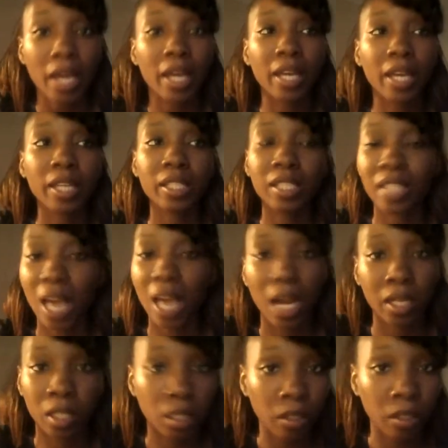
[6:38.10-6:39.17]
It's
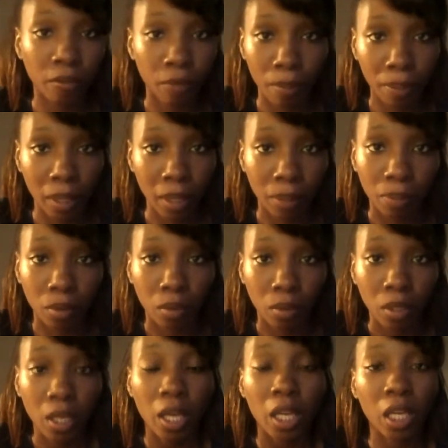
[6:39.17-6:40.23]
not good for people.
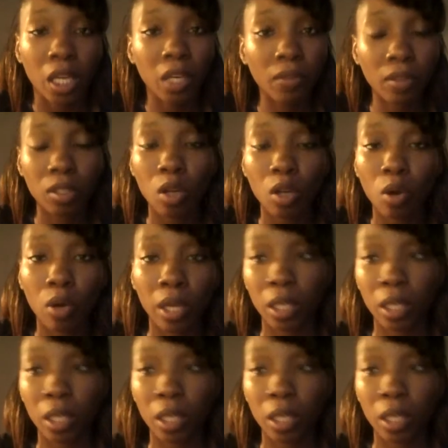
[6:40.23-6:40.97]
Even though